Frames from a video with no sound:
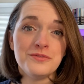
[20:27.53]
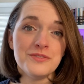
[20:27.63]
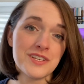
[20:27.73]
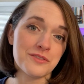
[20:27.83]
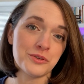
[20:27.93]

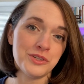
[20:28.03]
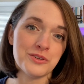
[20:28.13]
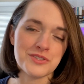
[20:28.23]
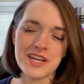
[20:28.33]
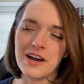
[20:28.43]
several
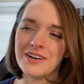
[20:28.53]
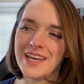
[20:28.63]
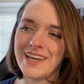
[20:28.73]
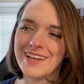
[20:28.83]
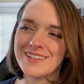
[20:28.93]
years now,
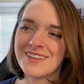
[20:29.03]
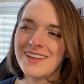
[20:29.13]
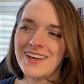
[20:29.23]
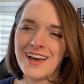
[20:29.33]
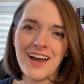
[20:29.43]
and
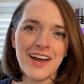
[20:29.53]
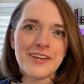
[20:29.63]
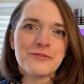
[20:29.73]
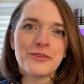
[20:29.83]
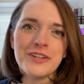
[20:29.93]

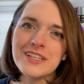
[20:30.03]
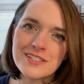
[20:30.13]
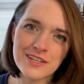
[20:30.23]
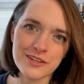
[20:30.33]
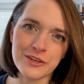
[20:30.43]
I fully
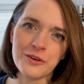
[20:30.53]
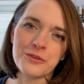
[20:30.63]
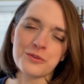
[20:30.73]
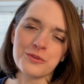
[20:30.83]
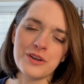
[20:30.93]
intend to go
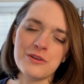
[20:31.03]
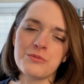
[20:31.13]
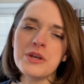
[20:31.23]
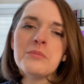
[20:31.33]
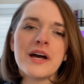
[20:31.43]
through and
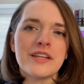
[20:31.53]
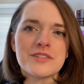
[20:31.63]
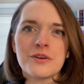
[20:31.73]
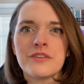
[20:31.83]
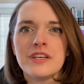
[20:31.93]

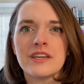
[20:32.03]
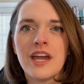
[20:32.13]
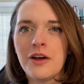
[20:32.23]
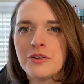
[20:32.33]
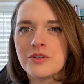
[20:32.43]
rebalance all the
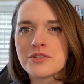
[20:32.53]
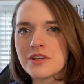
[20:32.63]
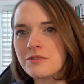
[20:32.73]
encounters